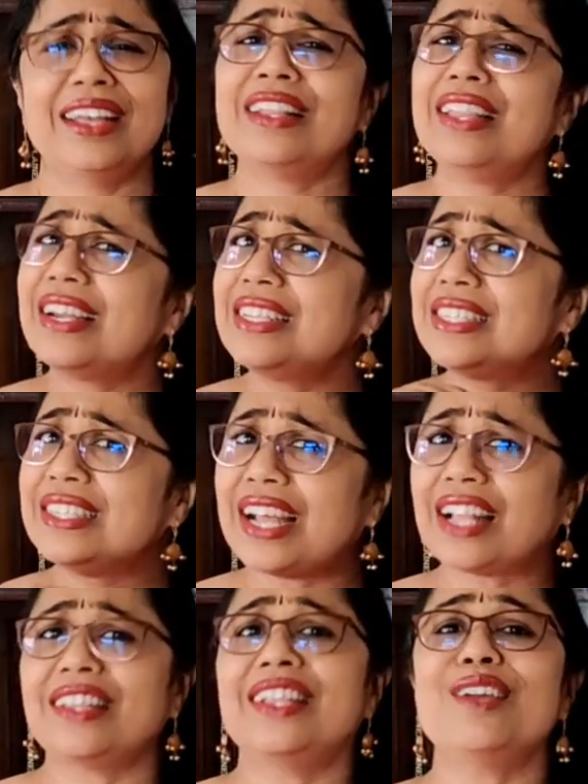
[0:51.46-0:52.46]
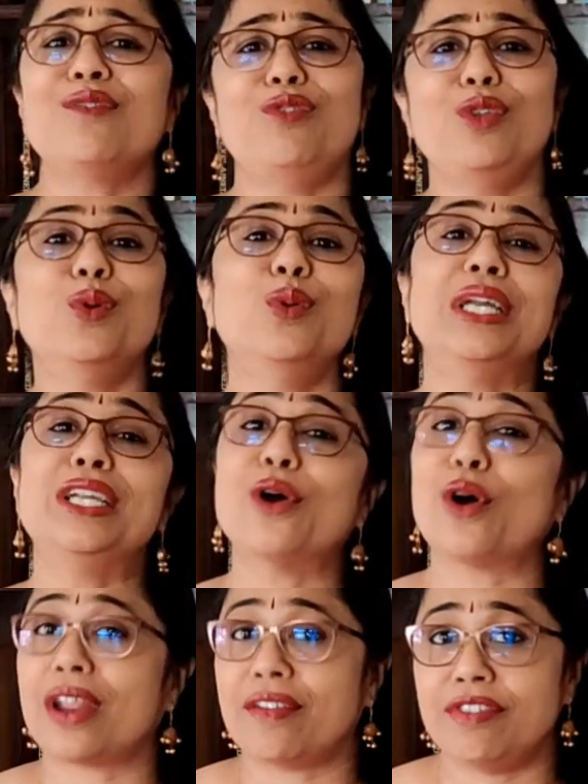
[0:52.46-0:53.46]
There is nothing fluid or
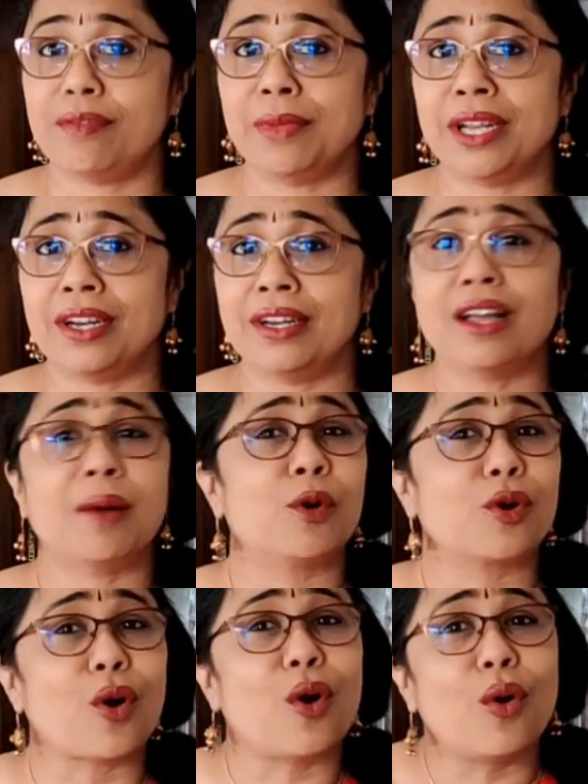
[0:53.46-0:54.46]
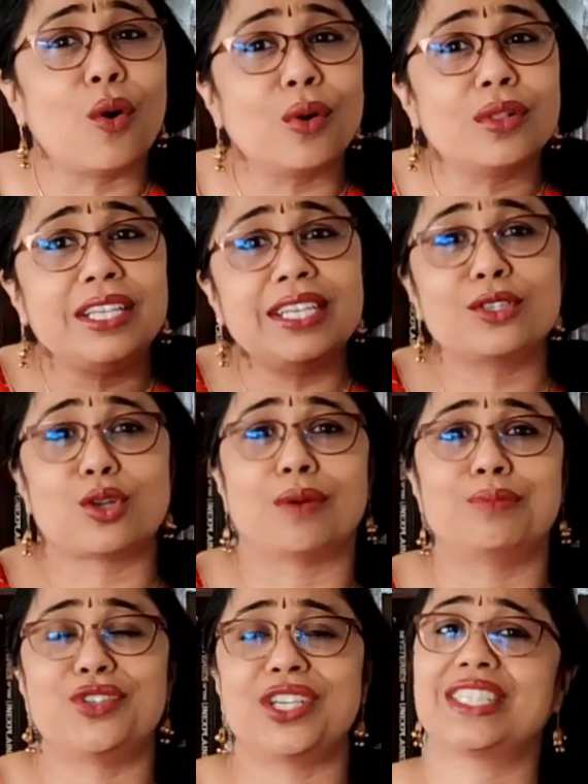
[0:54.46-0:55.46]
ephemeral about all these
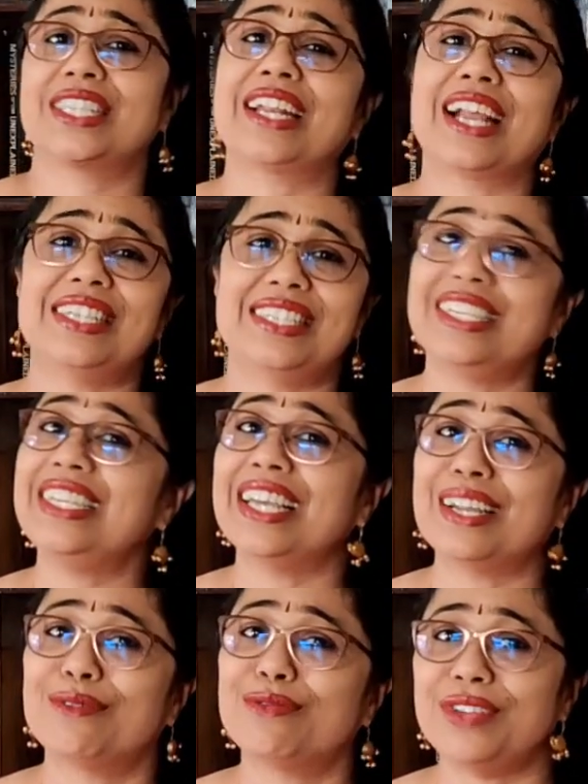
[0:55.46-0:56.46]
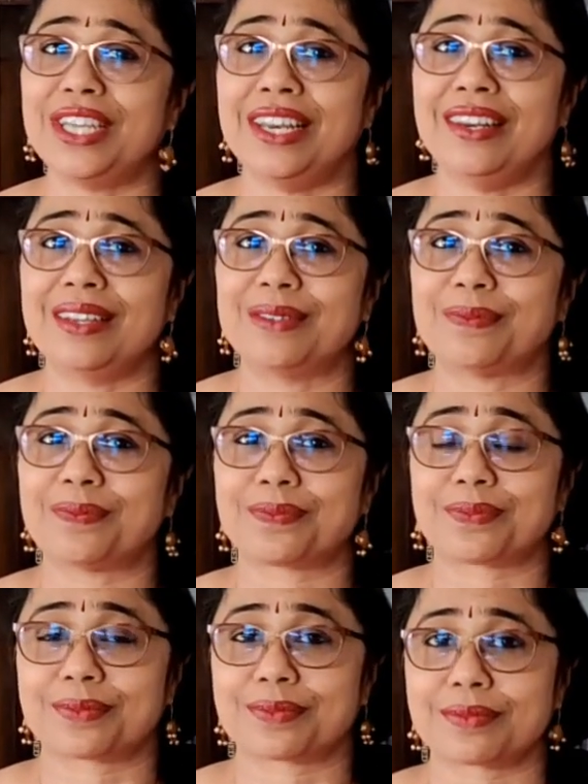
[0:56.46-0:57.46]
objects that I see and feel.
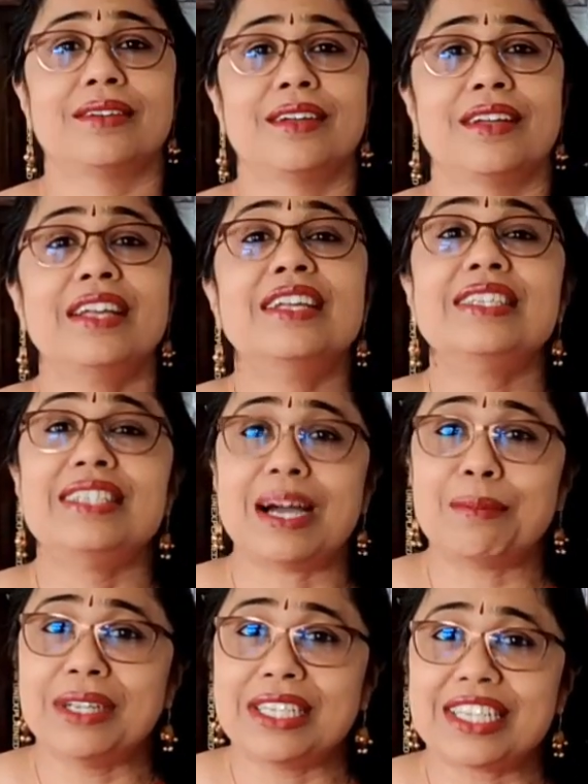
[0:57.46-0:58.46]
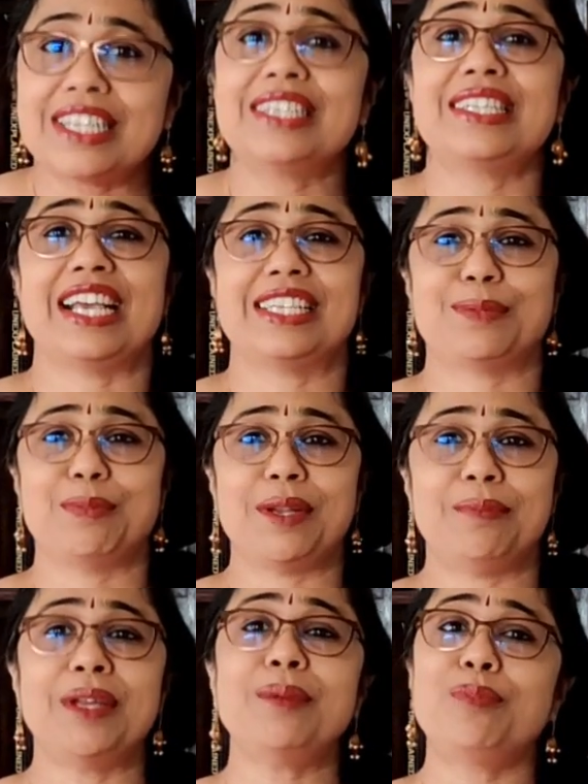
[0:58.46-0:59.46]
Double slit
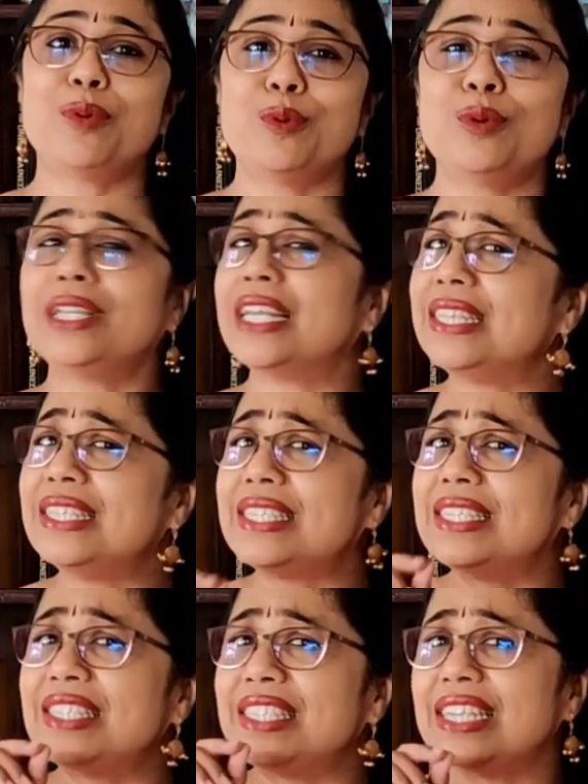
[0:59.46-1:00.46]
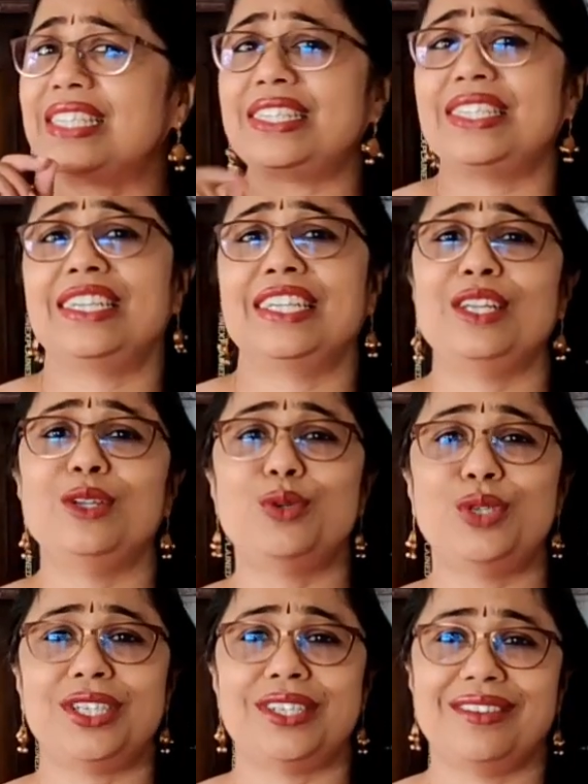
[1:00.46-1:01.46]
experiment proved that this is just an
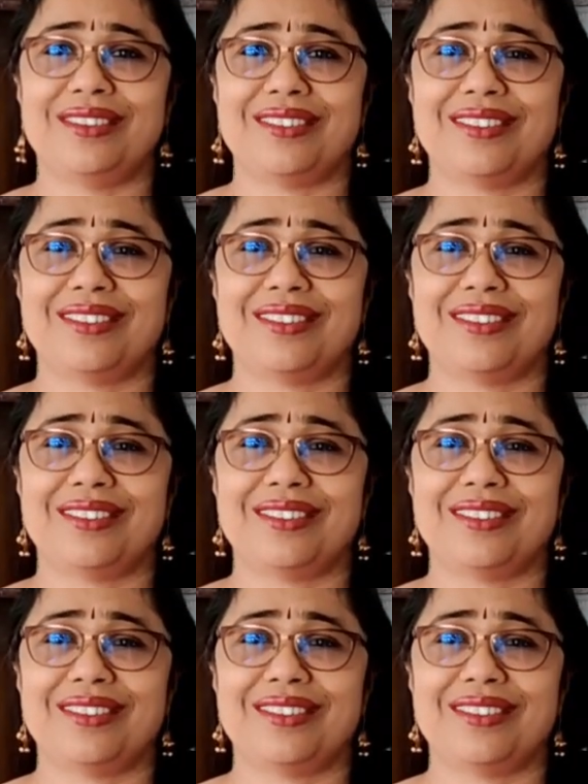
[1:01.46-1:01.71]
illusion.